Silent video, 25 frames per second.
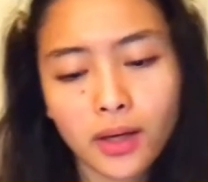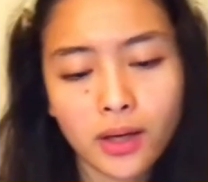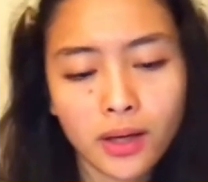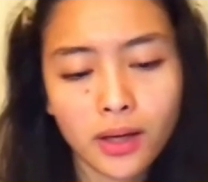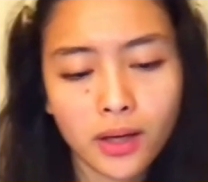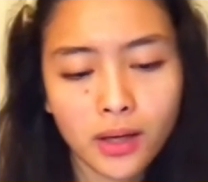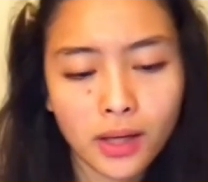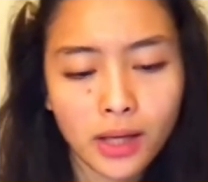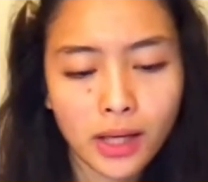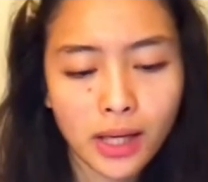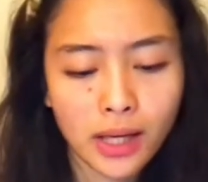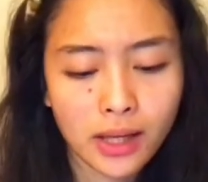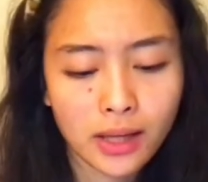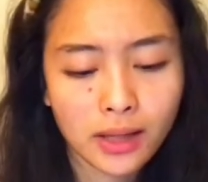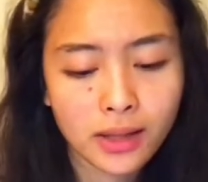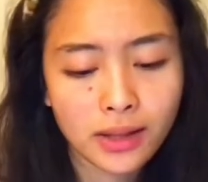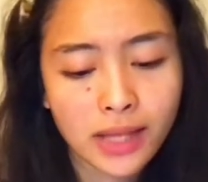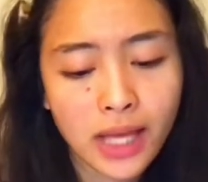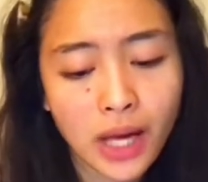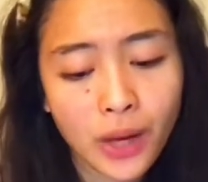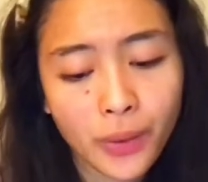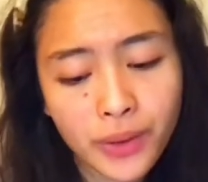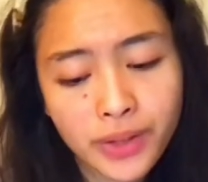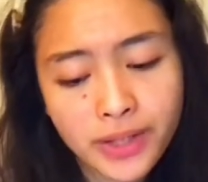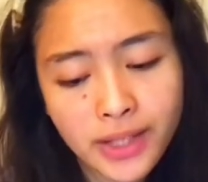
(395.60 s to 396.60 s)
And that
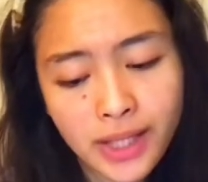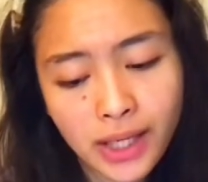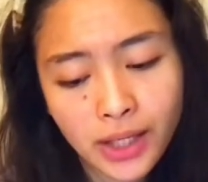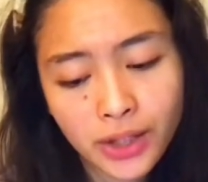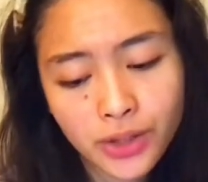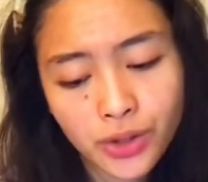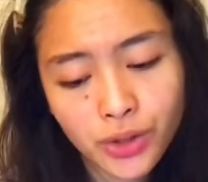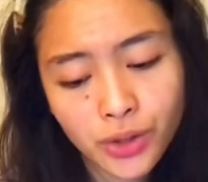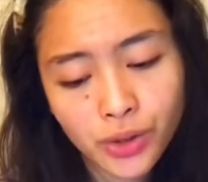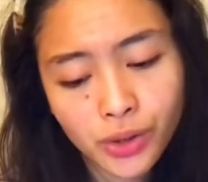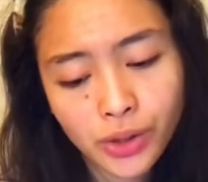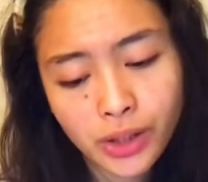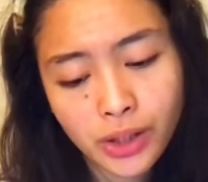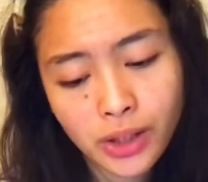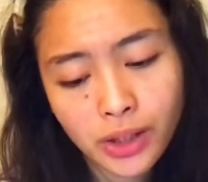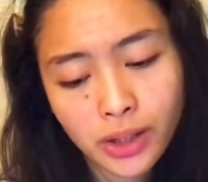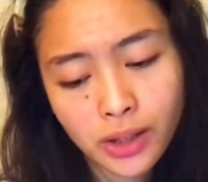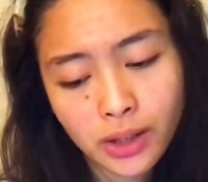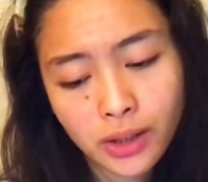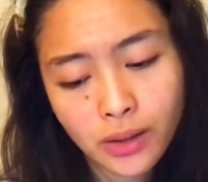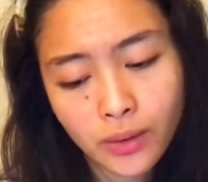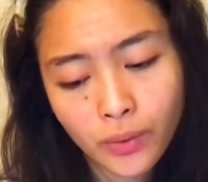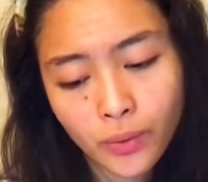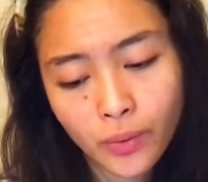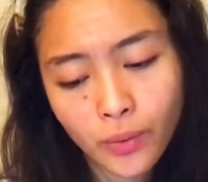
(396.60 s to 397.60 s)
was actually
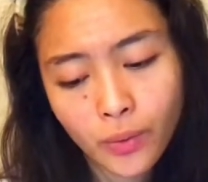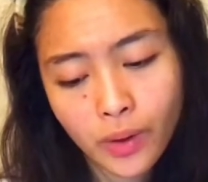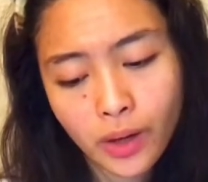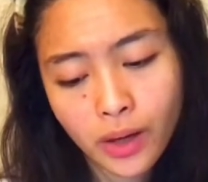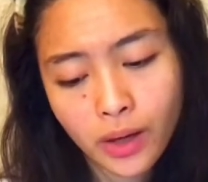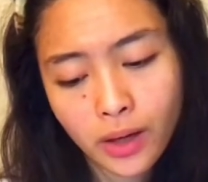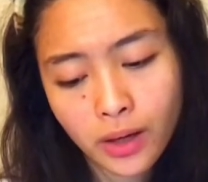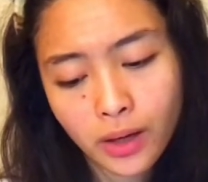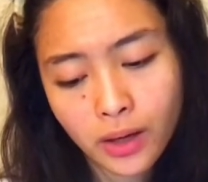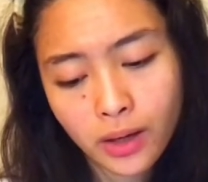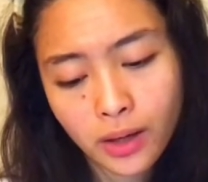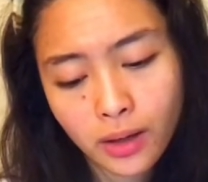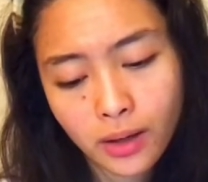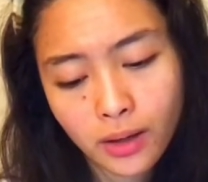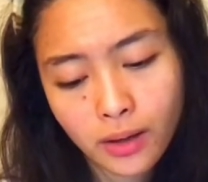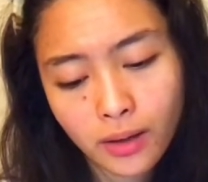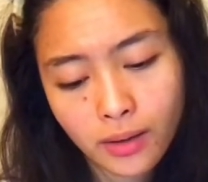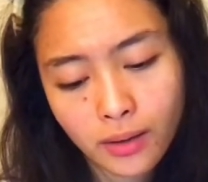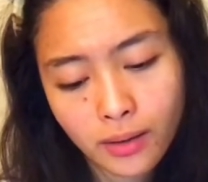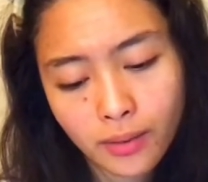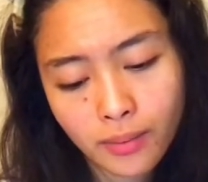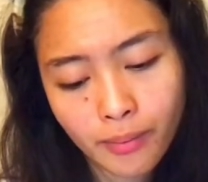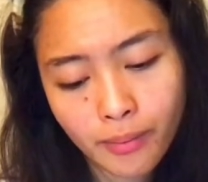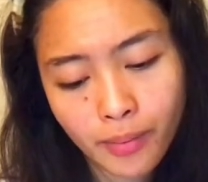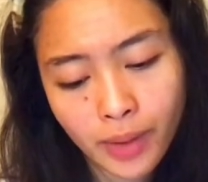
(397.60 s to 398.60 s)
when
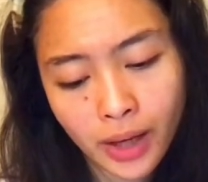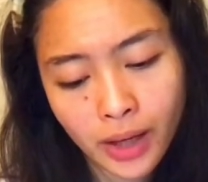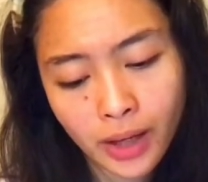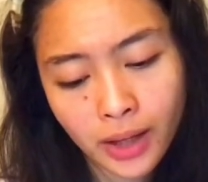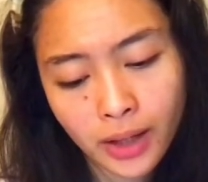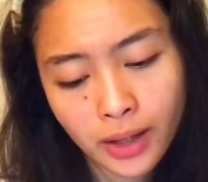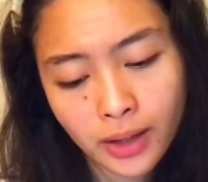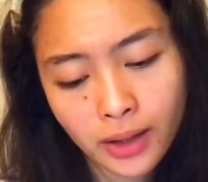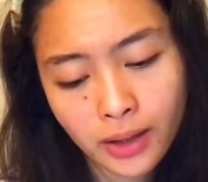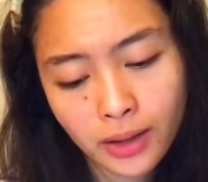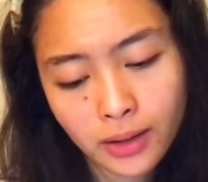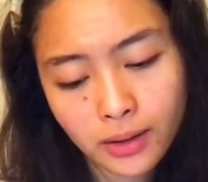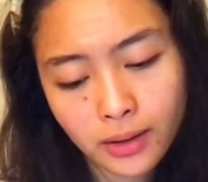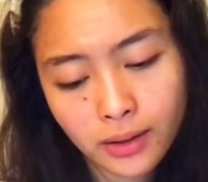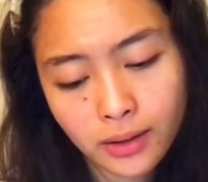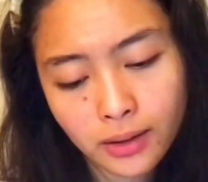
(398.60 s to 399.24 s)
my